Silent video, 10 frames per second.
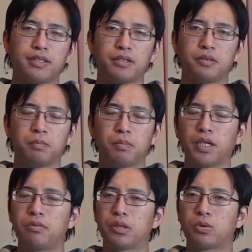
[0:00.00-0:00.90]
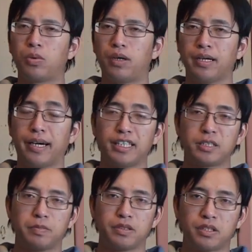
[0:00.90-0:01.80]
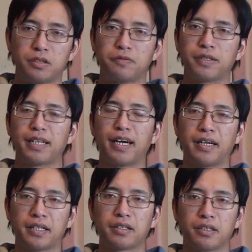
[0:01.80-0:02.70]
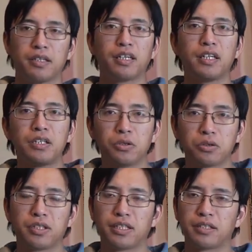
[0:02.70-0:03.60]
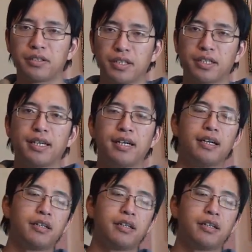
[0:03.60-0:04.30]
is that you may require a specific anchor in your technique.